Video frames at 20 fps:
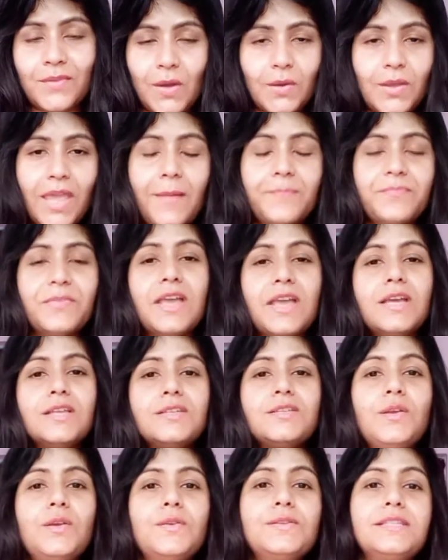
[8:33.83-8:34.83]
Okay,
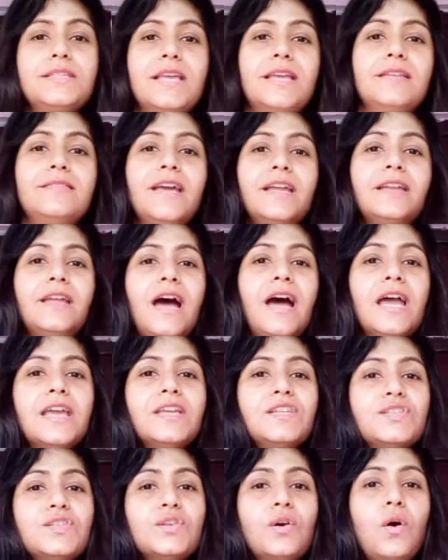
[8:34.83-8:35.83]
so you say that
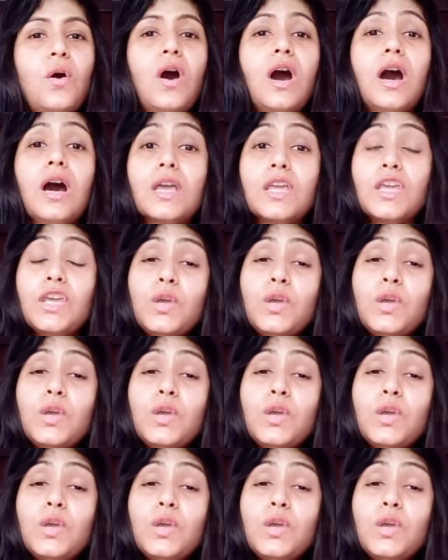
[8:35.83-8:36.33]
I saw a